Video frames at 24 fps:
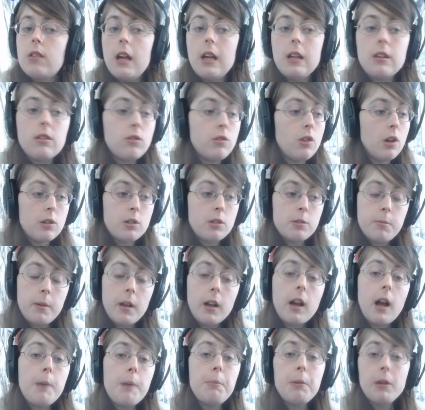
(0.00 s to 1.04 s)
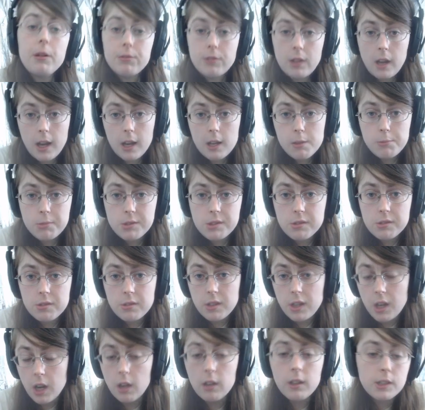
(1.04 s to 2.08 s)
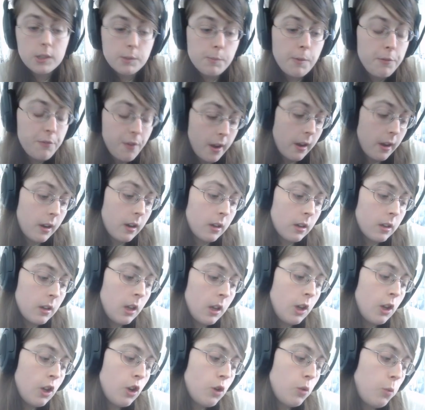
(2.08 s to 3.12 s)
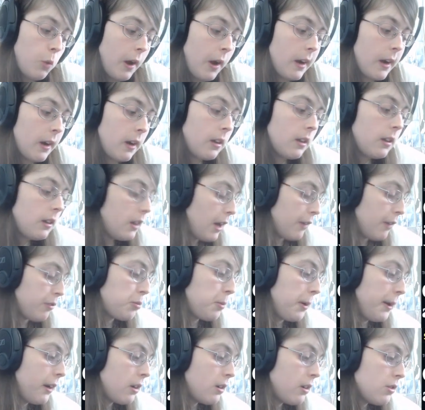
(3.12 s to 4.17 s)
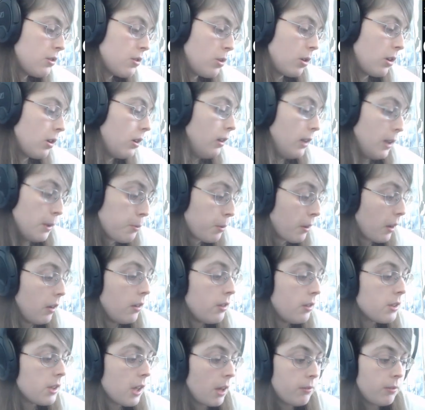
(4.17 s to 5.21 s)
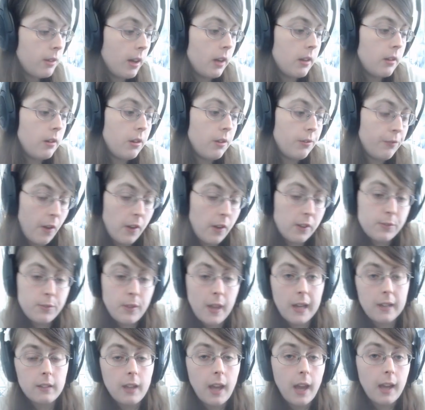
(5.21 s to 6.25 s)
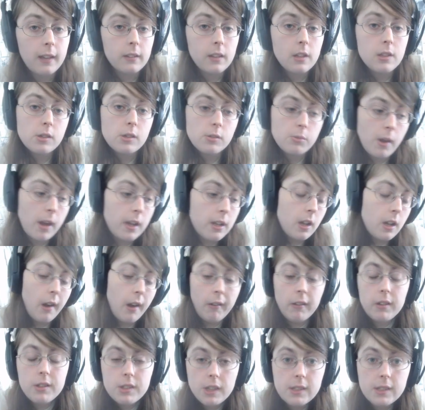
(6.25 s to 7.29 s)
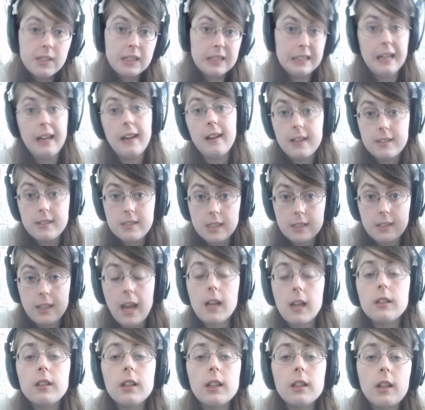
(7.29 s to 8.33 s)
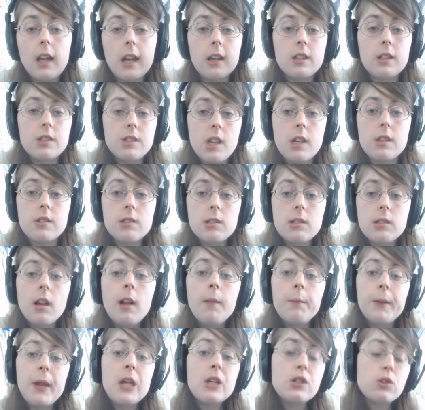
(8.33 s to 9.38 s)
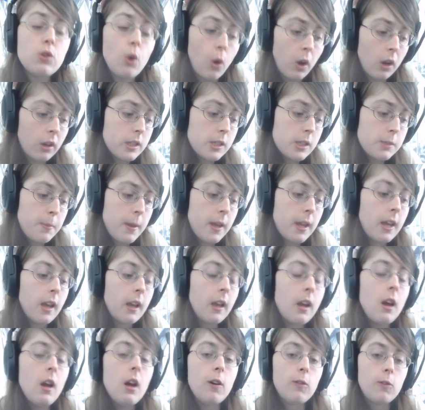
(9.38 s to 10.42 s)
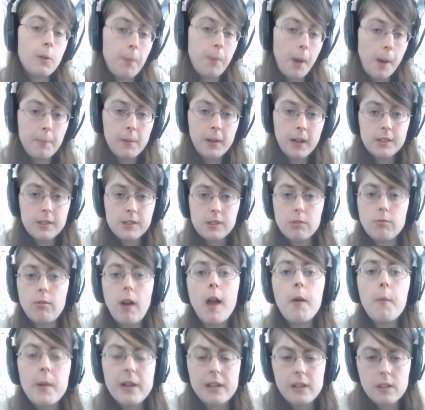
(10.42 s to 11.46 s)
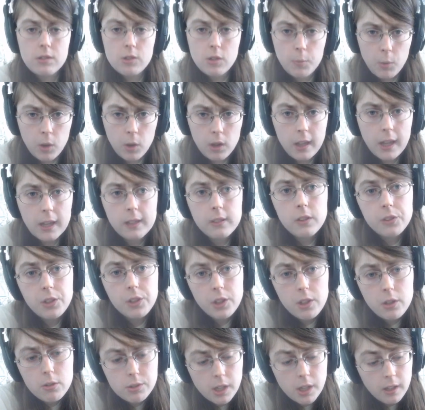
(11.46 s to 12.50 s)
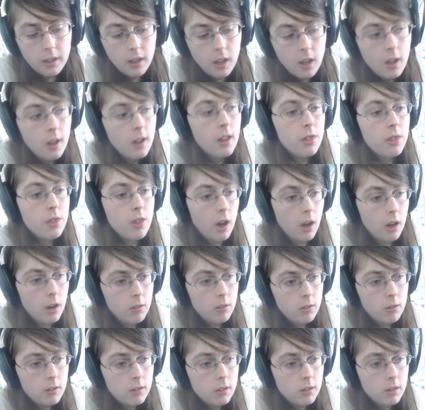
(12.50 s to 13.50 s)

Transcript: there's been a couple of times, you know, let's be fair, where left-wingers or liberals have done false flag tactics, right? You know, it's a tactic that exists. Historically speaking, Republicans and right-wingers are more likely to use it. Though,